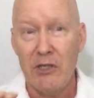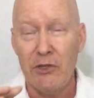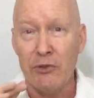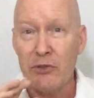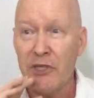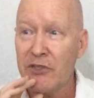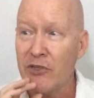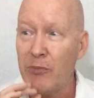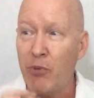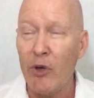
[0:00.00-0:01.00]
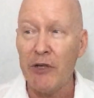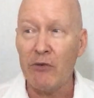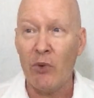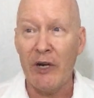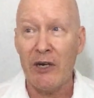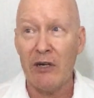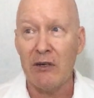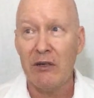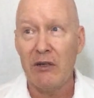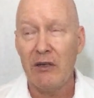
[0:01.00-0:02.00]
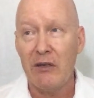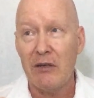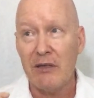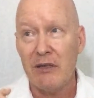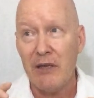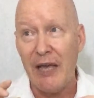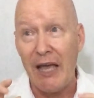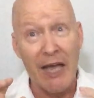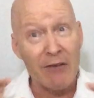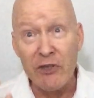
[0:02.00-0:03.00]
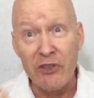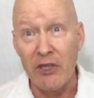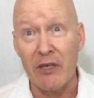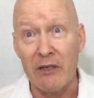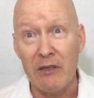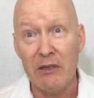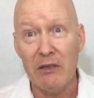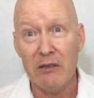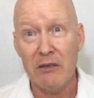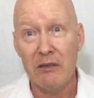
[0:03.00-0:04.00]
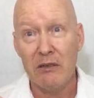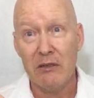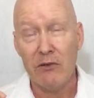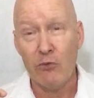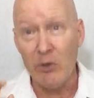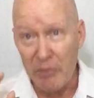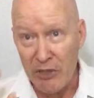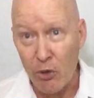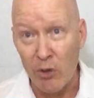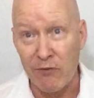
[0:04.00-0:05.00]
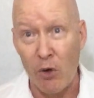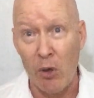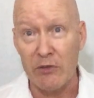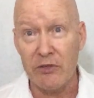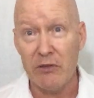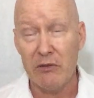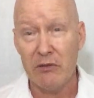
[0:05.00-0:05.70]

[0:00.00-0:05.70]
You'll get to the point where everything will be your fault.